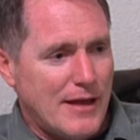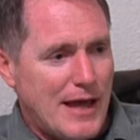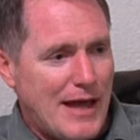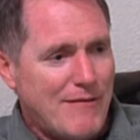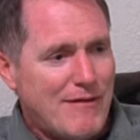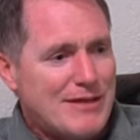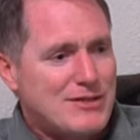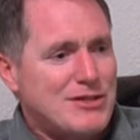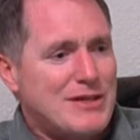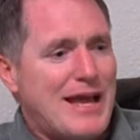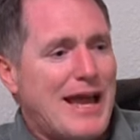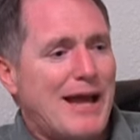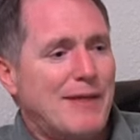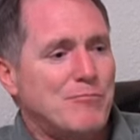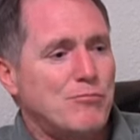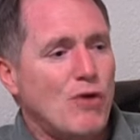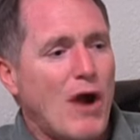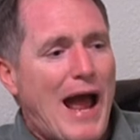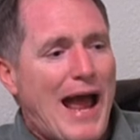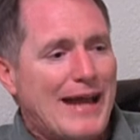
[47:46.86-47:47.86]
I've actually
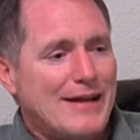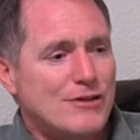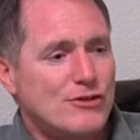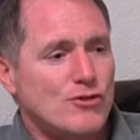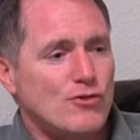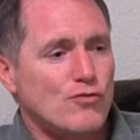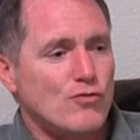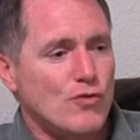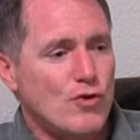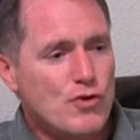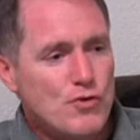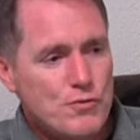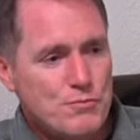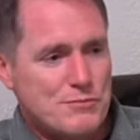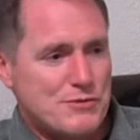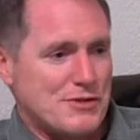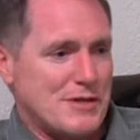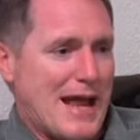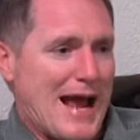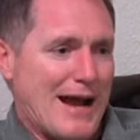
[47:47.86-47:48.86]
had bride and
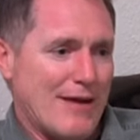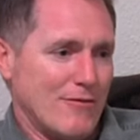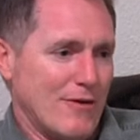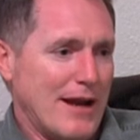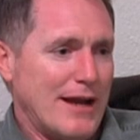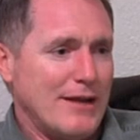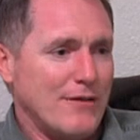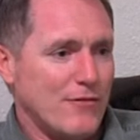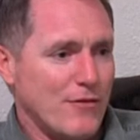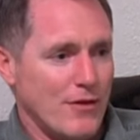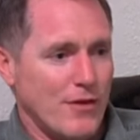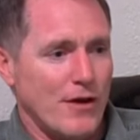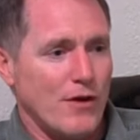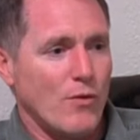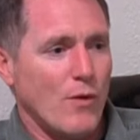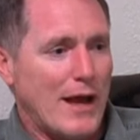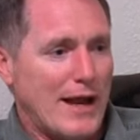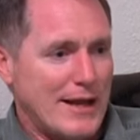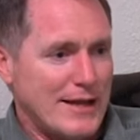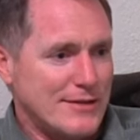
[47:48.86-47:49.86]
grooms not ready for their
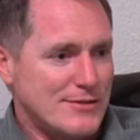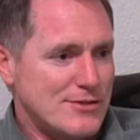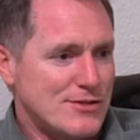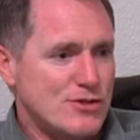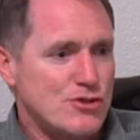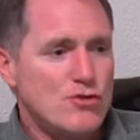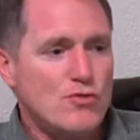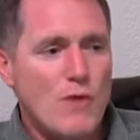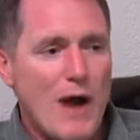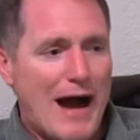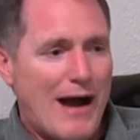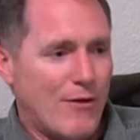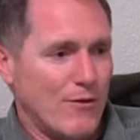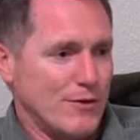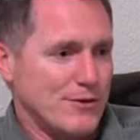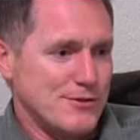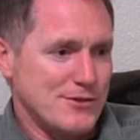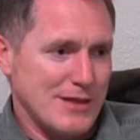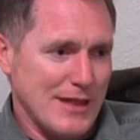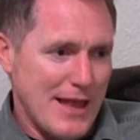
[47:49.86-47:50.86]
weddings two
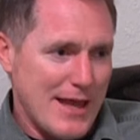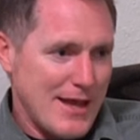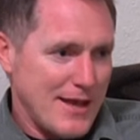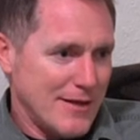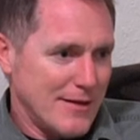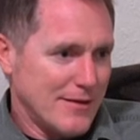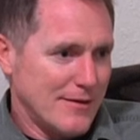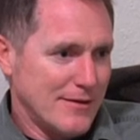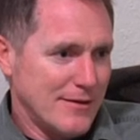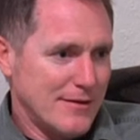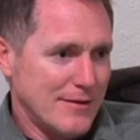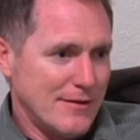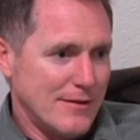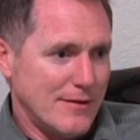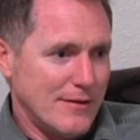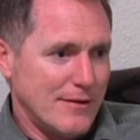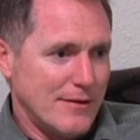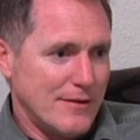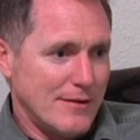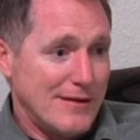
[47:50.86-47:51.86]
hours late
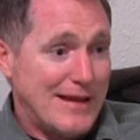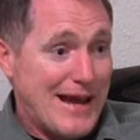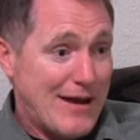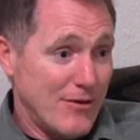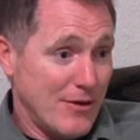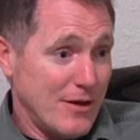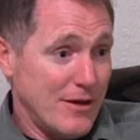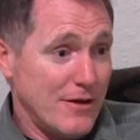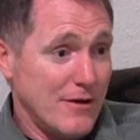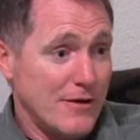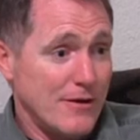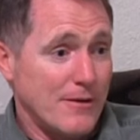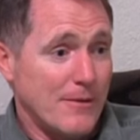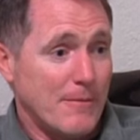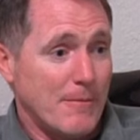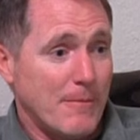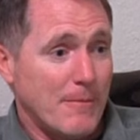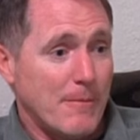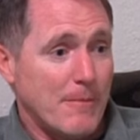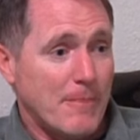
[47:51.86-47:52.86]
down here.
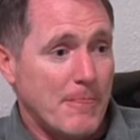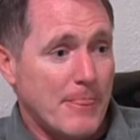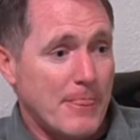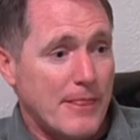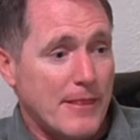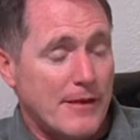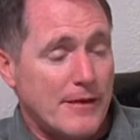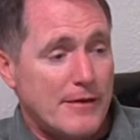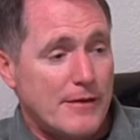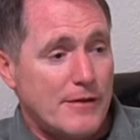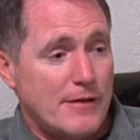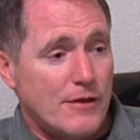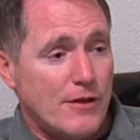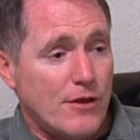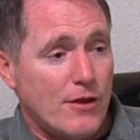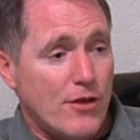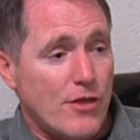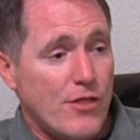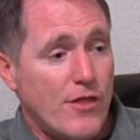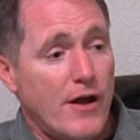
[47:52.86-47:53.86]

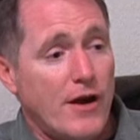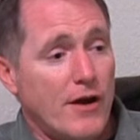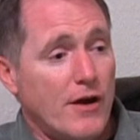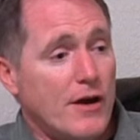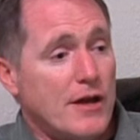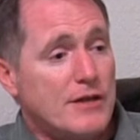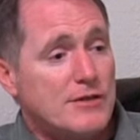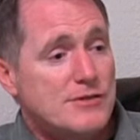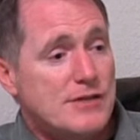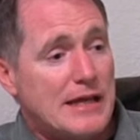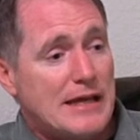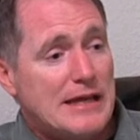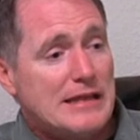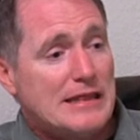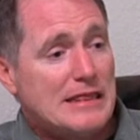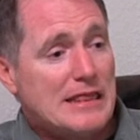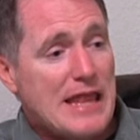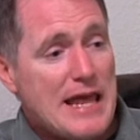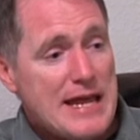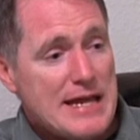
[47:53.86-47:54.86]
There is a
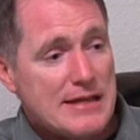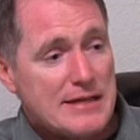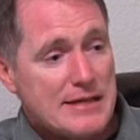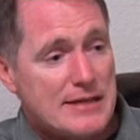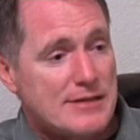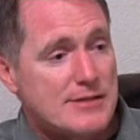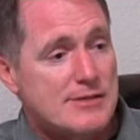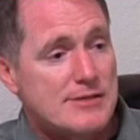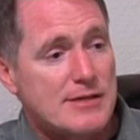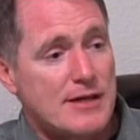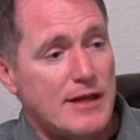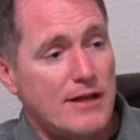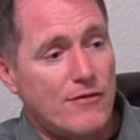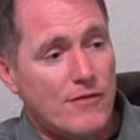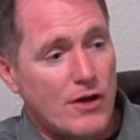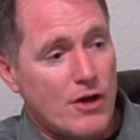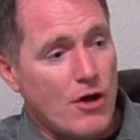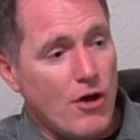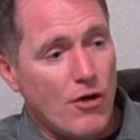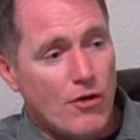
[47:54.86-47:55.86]
lateness in
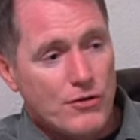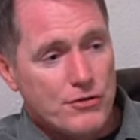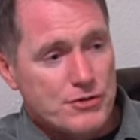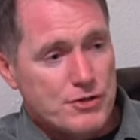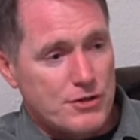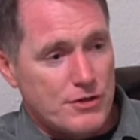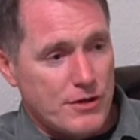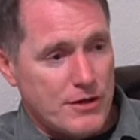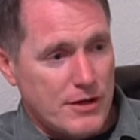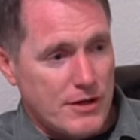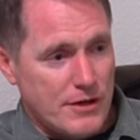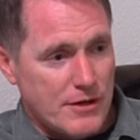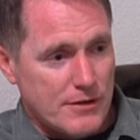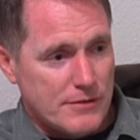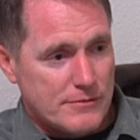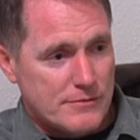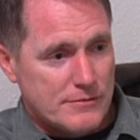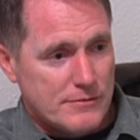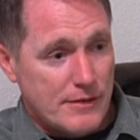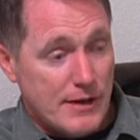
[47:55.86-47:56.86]
the culture here,
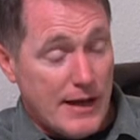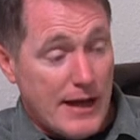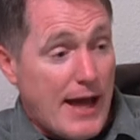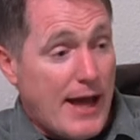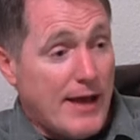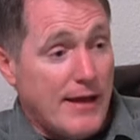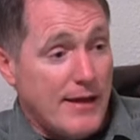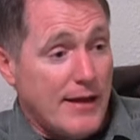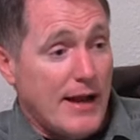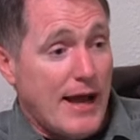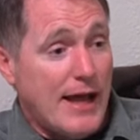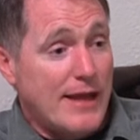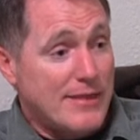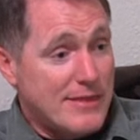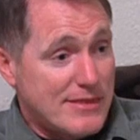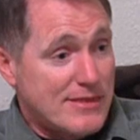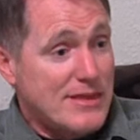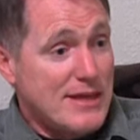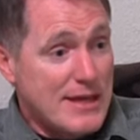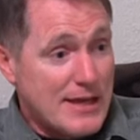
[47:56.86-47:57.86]
and, and I
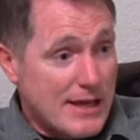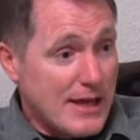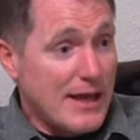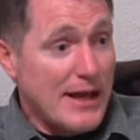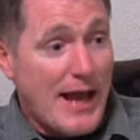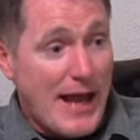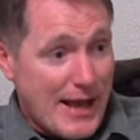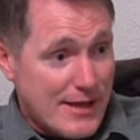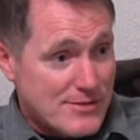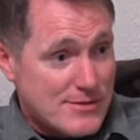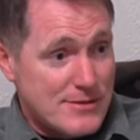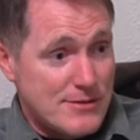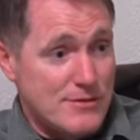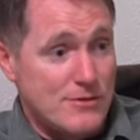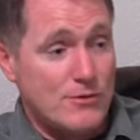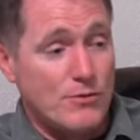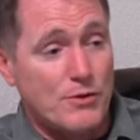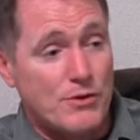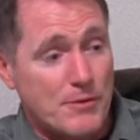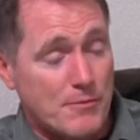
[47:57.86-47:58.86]
think it has to
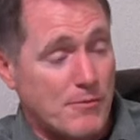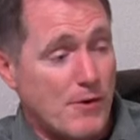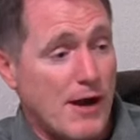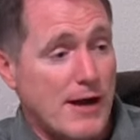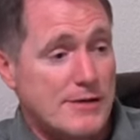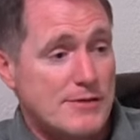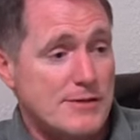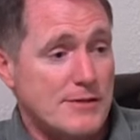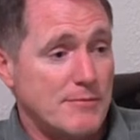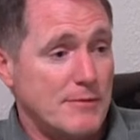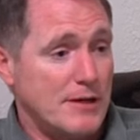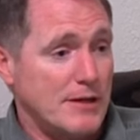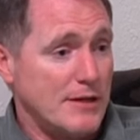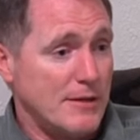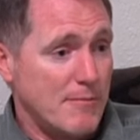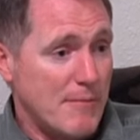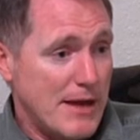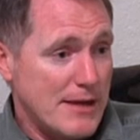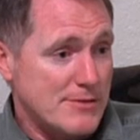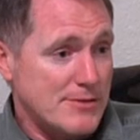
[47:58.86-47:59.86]
do with the proximity to
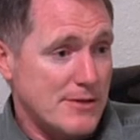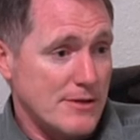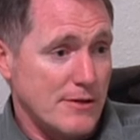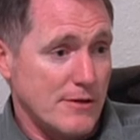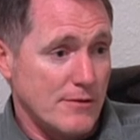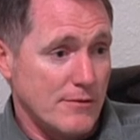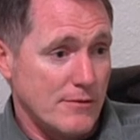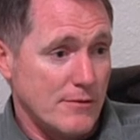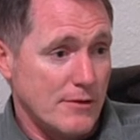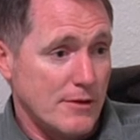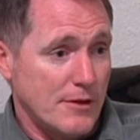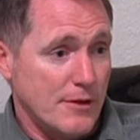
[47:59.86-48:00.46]
Mexico